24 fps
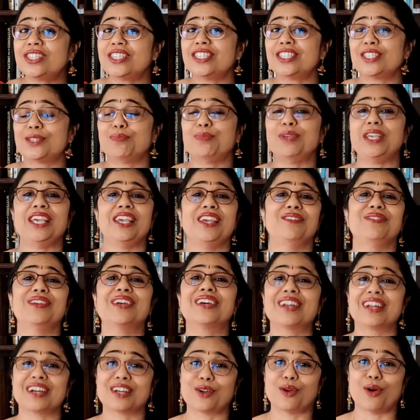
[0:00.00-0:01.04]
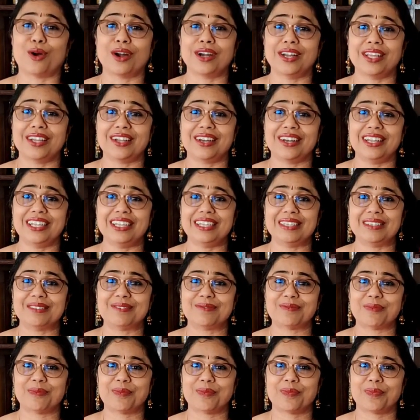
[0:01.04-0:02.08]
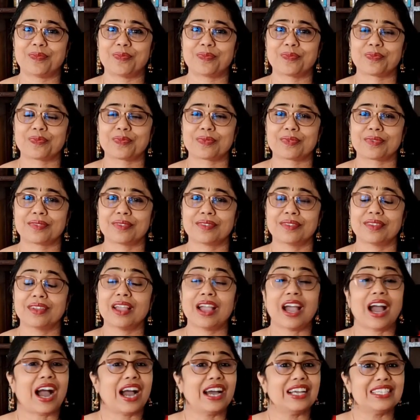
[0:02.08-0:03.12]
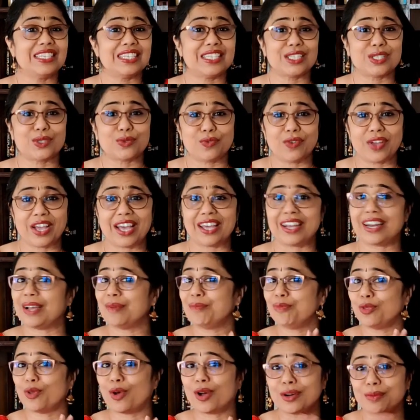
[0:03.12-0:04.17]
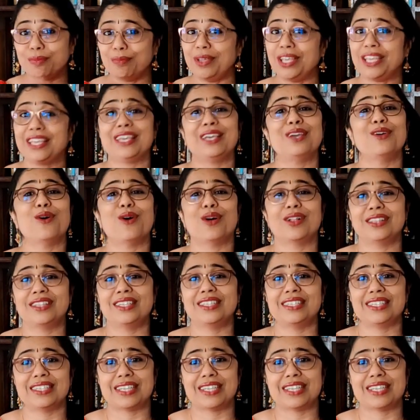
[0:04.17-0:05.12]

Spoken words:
its behavior accordingly. I swear I'm not making all this